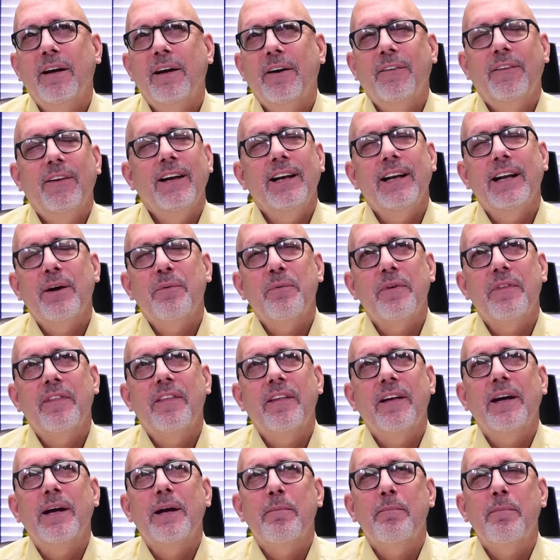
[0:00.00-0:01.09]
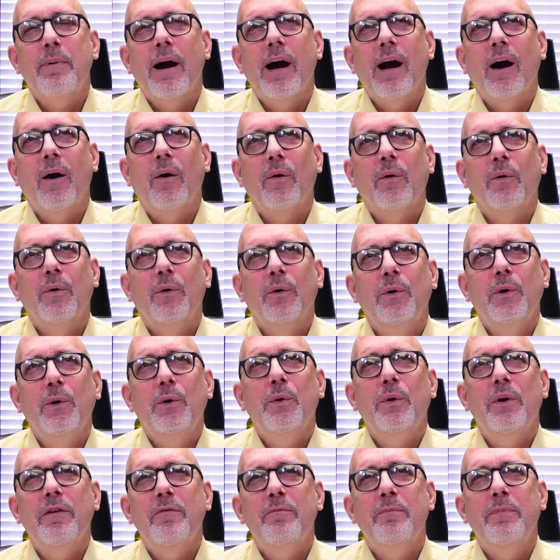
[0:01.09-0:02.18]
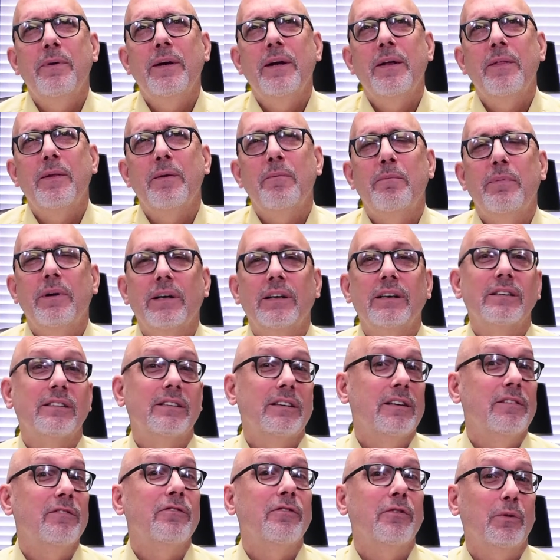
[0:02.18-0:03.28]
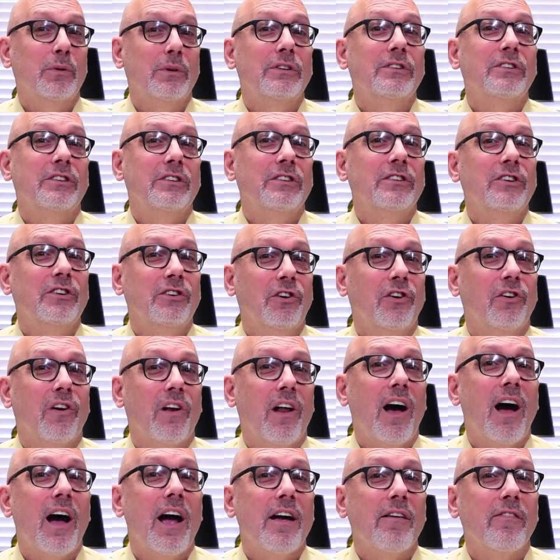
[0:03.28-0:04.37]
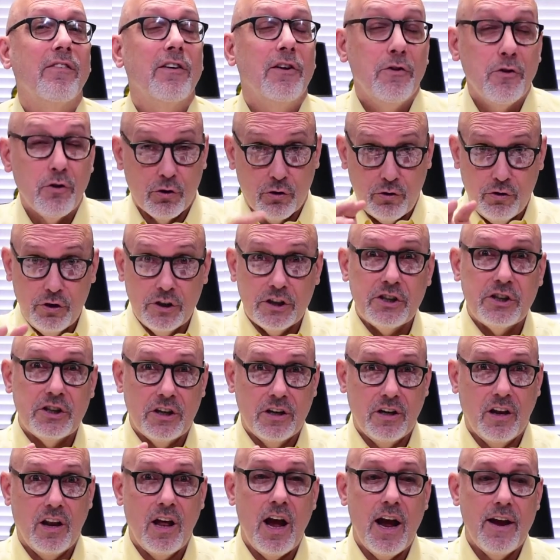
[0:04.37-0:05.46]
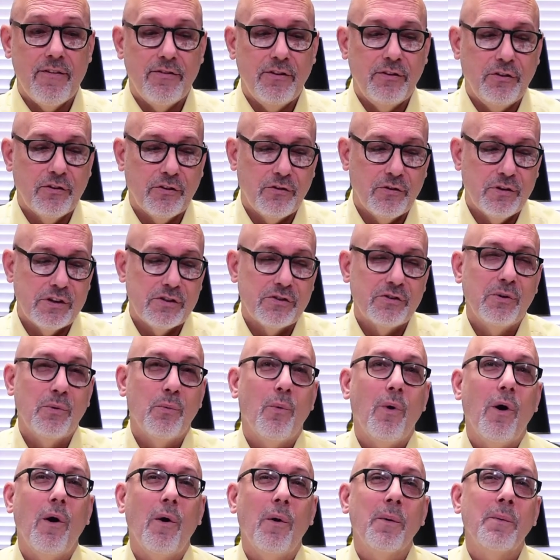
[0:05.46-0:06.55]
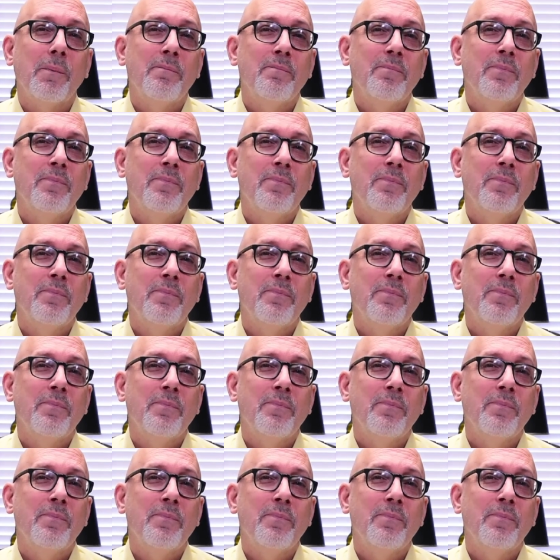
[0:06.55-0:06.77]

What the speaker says: And then I would think about, who have been the biggest influences in your life, in your Christian life, in your Christian walk.